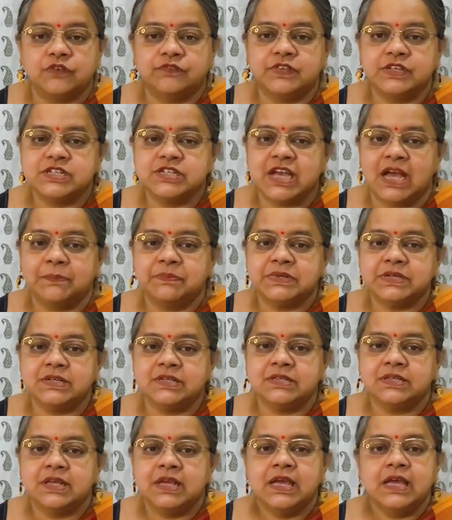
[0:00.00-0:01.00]
of the chapters
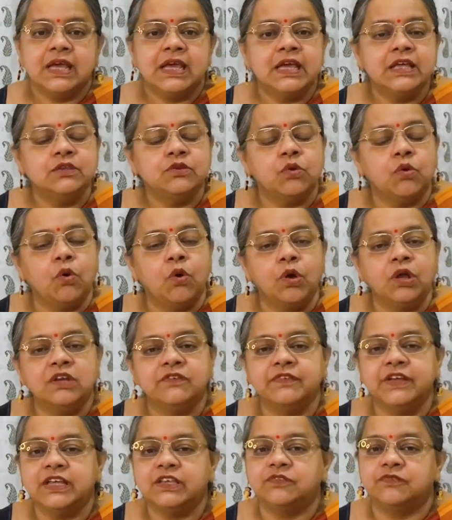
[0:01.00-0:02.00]
is
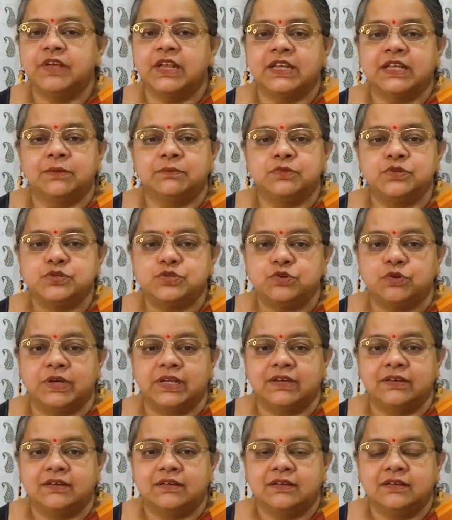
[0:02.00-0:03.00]
always welcome to
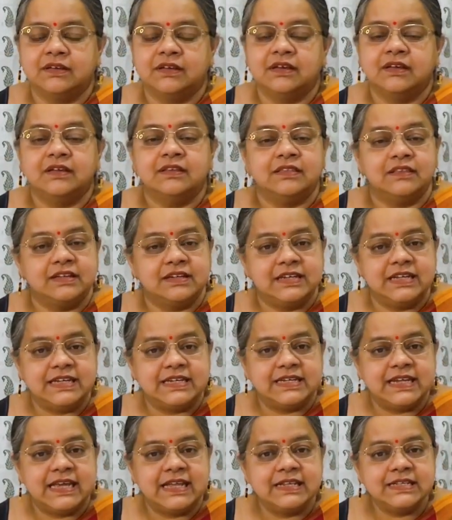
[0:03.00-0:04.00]
join. The
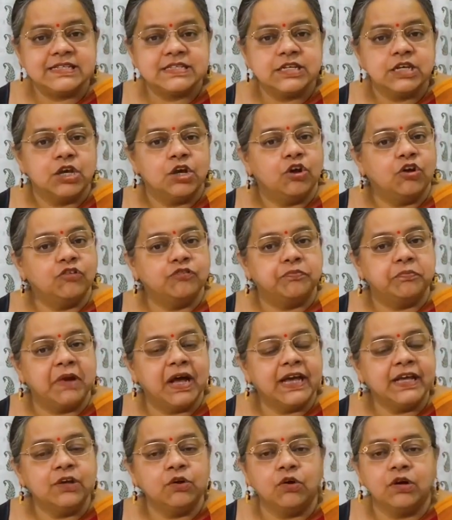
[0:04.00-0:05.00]
details of
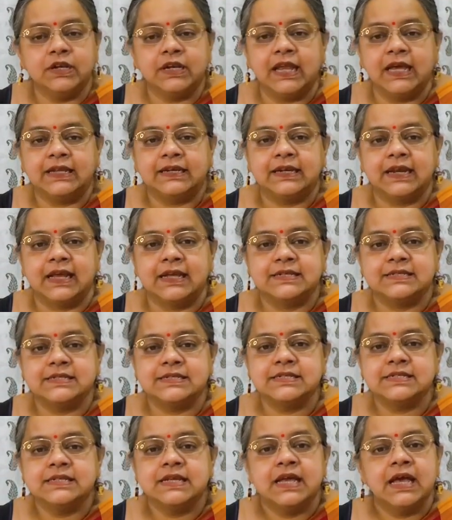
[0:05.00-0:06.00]
my online
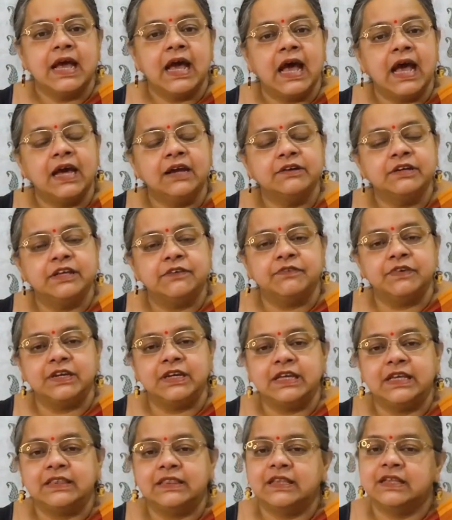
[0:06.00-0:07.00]
classes are given
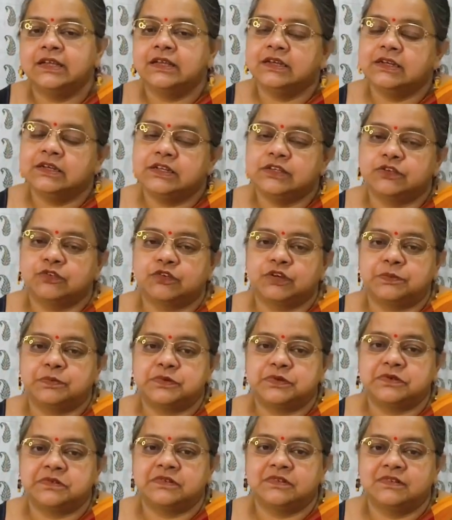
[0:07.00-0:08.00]
in the
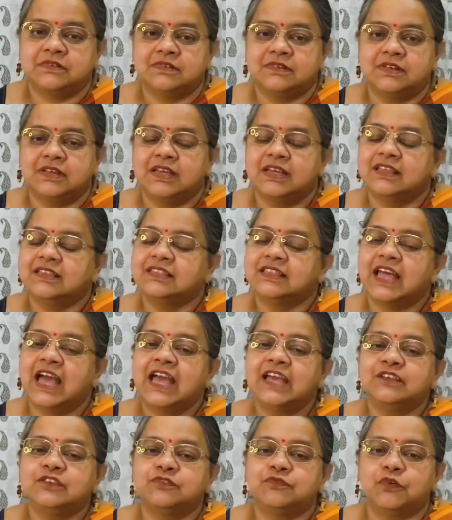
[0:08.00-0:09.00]
description.
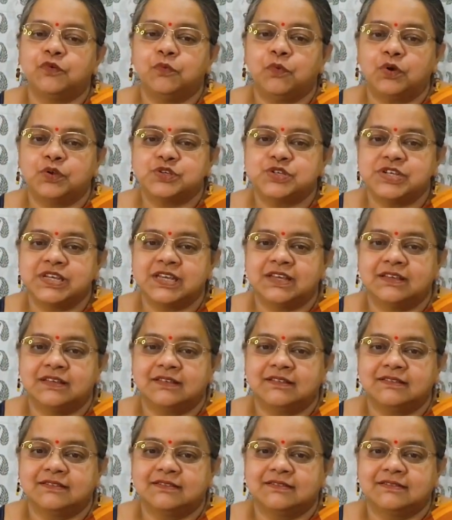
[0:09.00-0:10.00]
Thanks for watching.